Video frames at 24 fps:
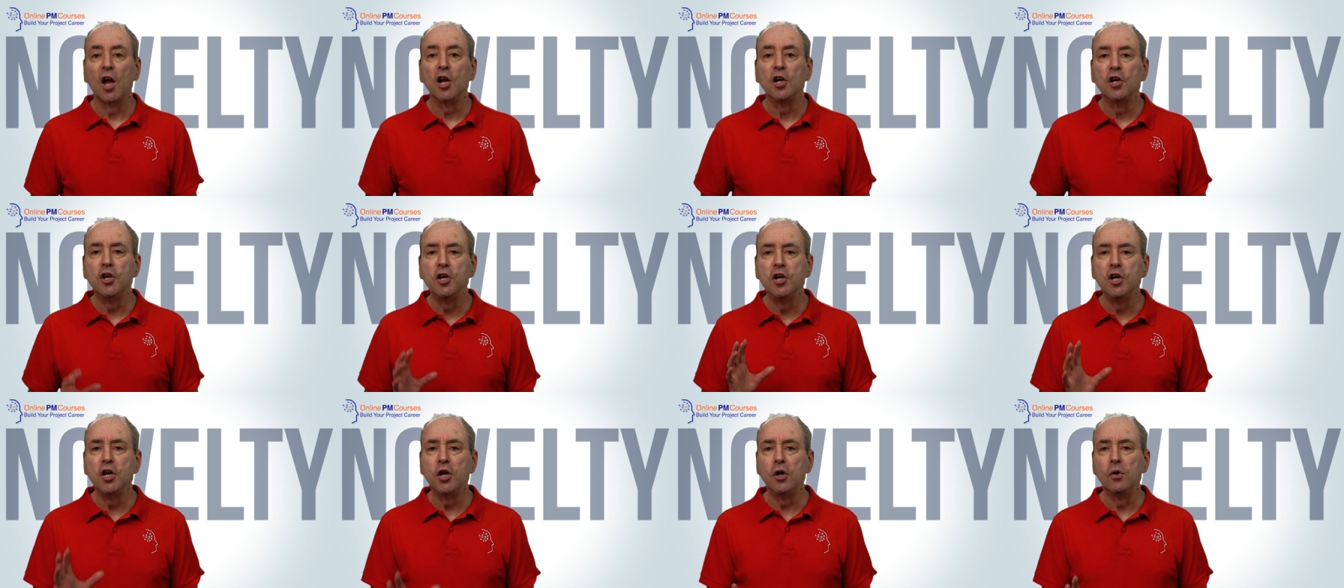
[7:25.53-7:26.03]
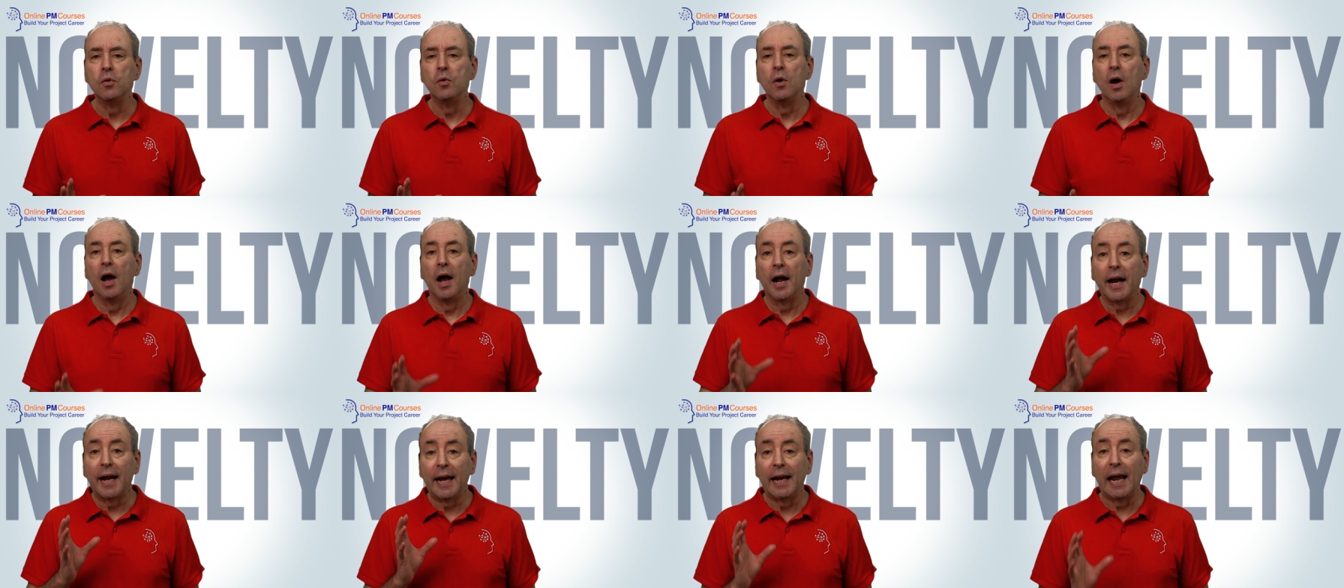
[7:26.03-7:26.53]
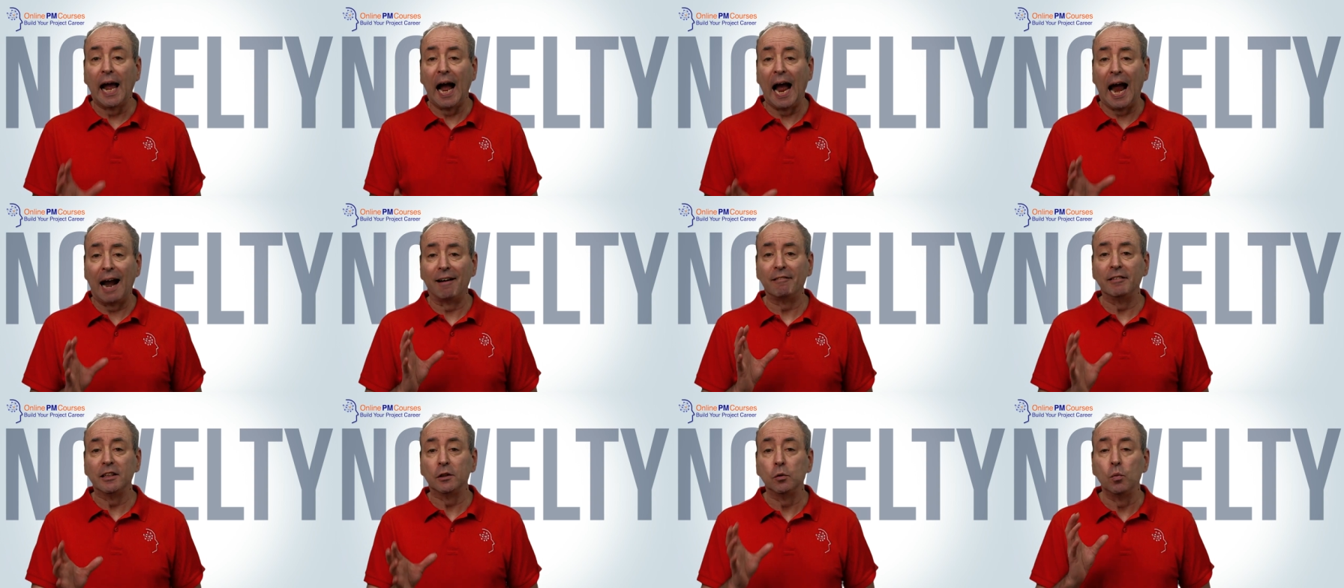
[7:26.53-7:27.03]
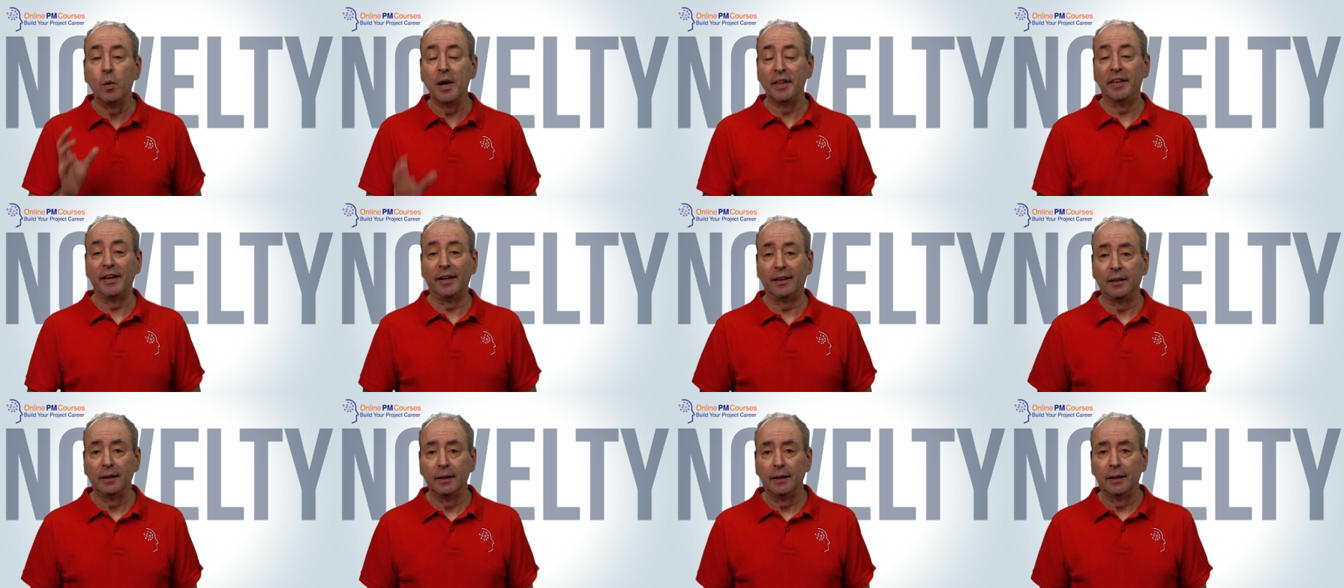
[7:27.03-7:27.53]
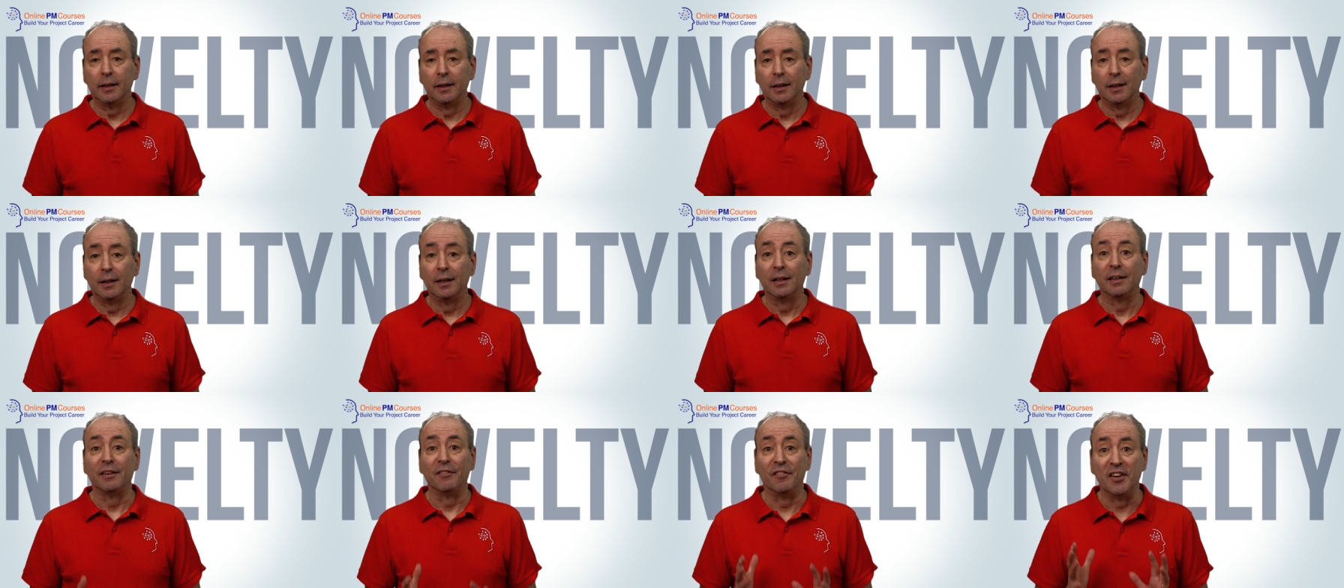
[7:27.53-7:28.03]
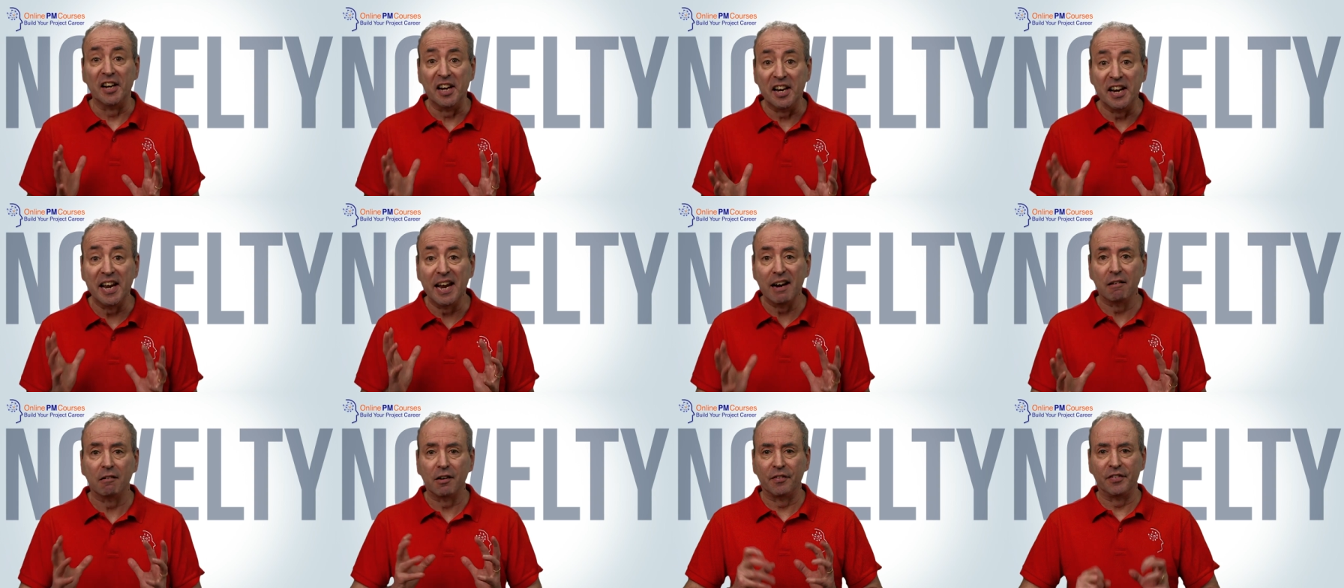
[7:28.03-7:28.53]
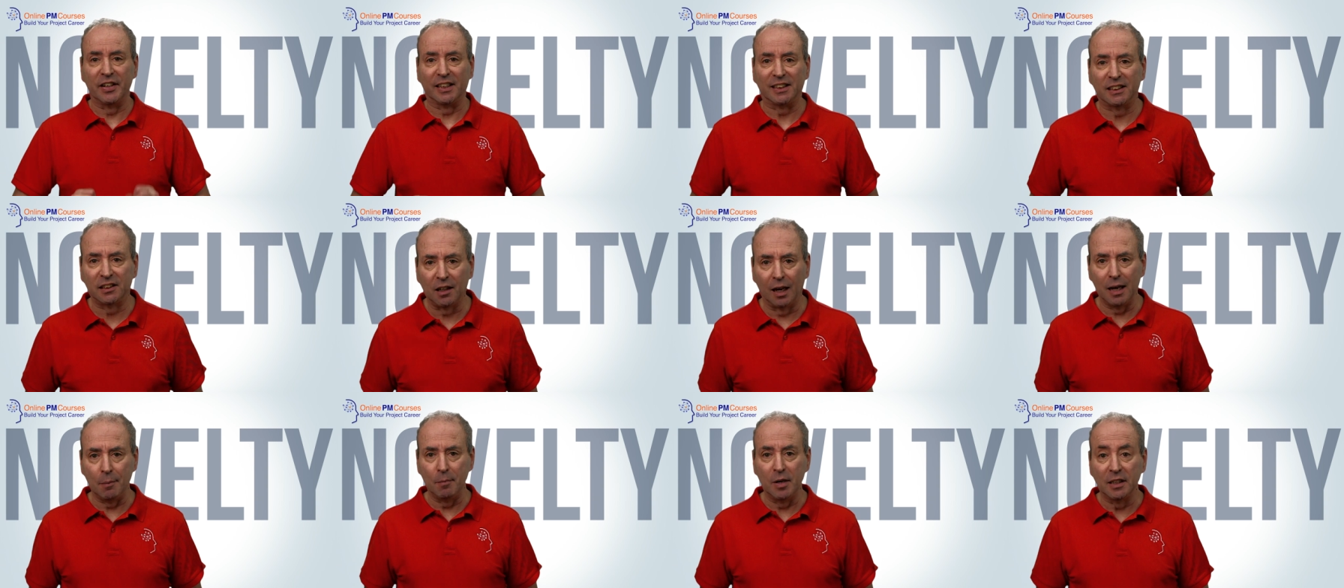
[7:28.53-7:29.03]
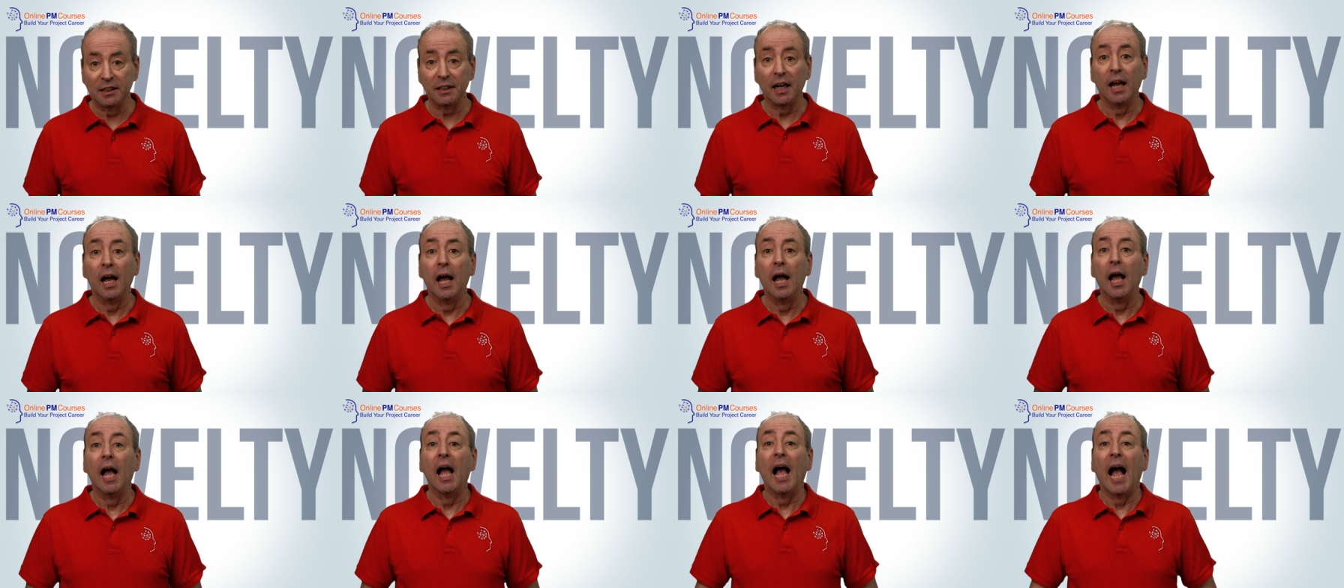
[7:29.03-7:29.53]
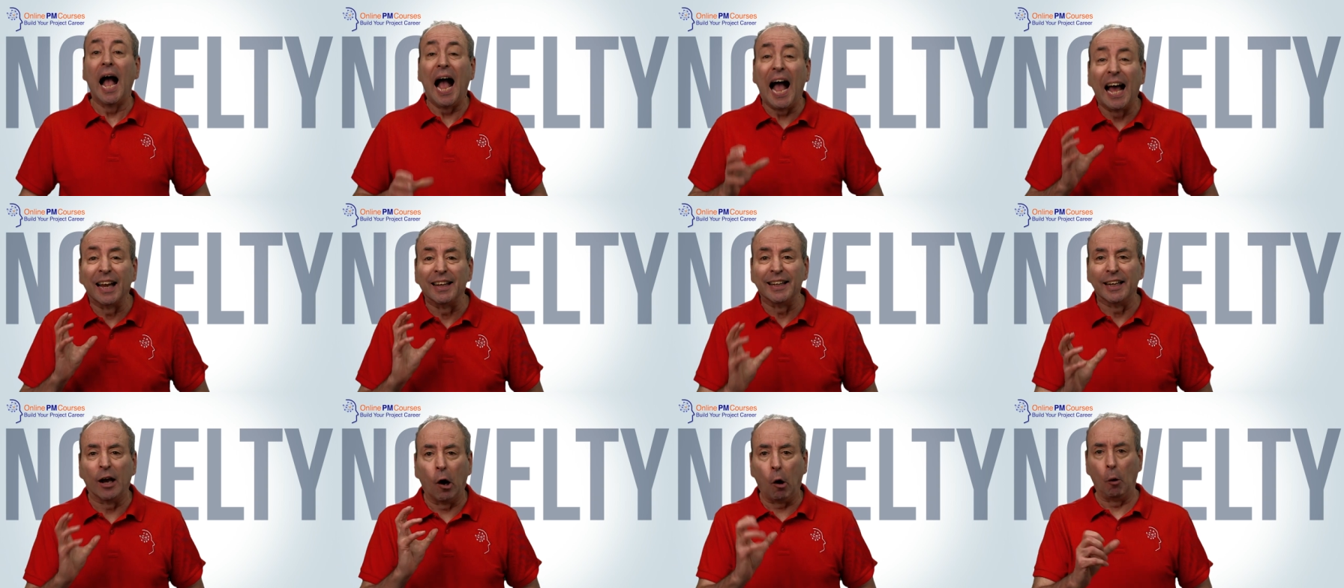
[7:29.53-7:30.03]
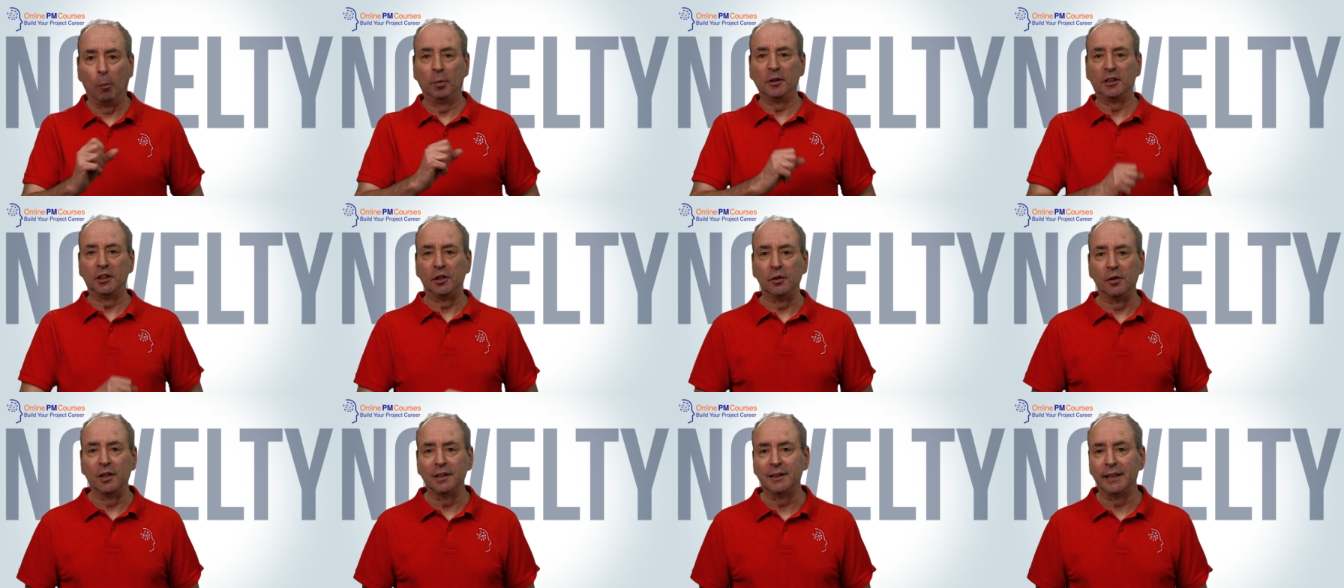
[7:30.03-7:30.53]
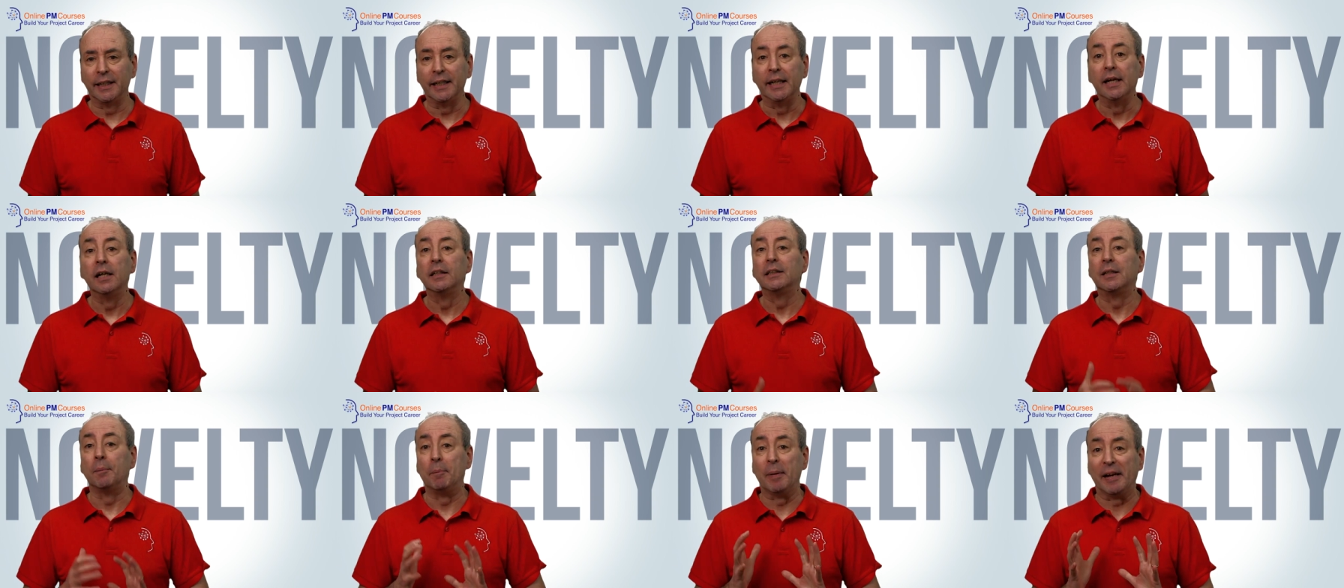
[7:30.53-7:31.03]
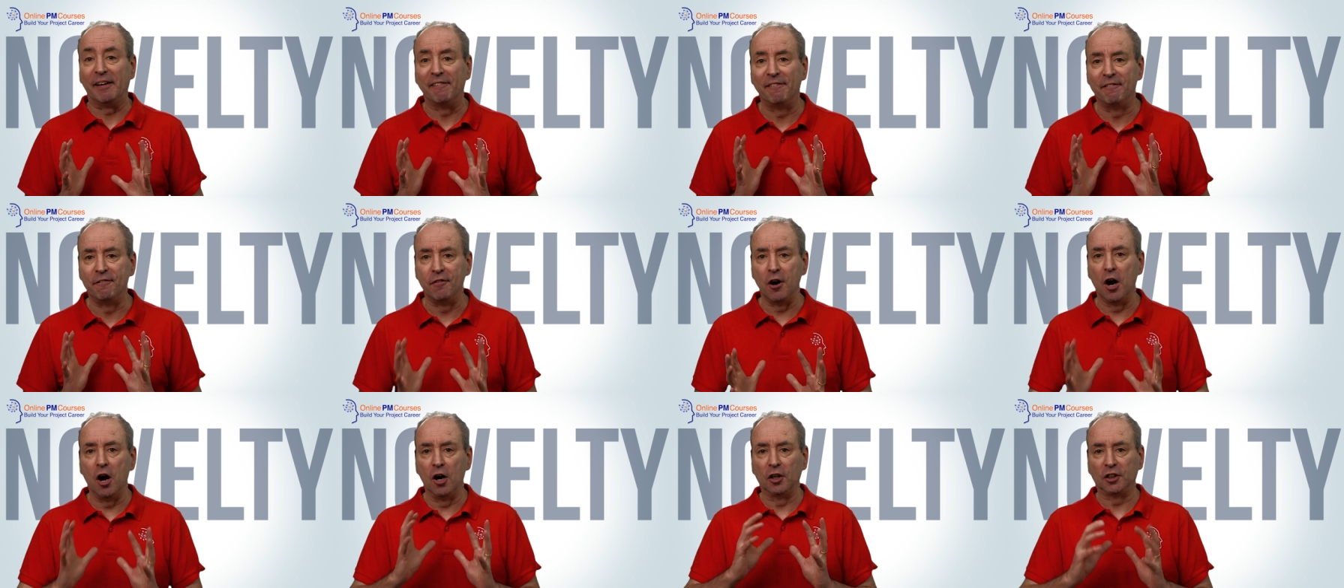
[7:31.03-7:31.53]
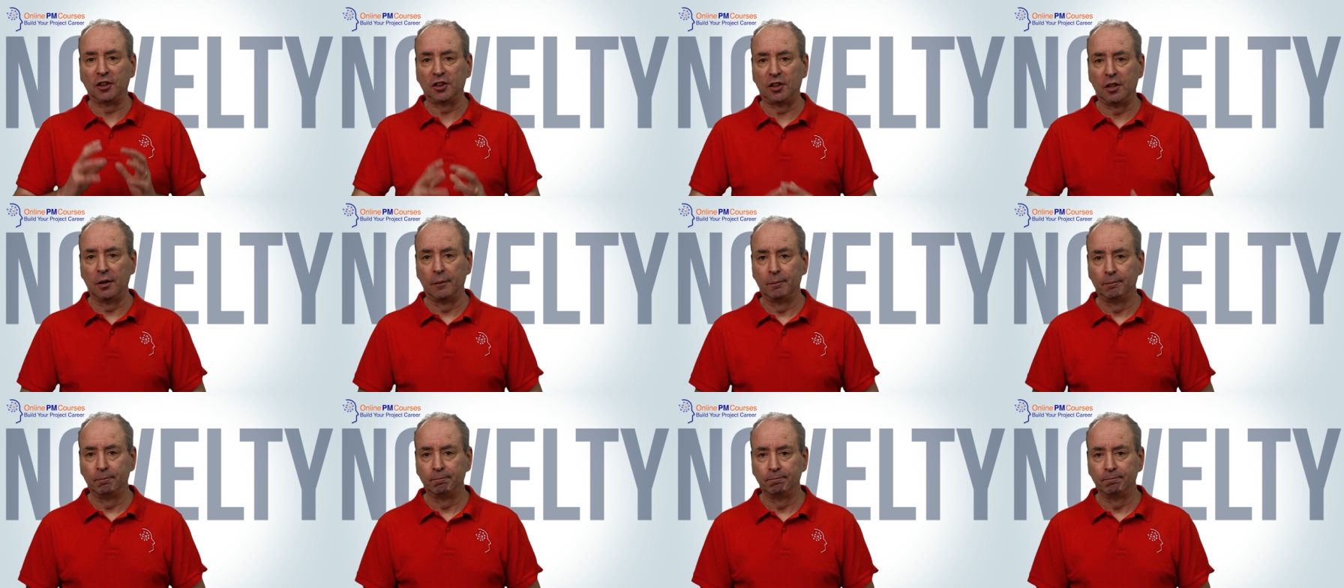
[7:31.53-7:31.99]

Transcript: New carries with it the veneer of excitement and the opportunity to be first.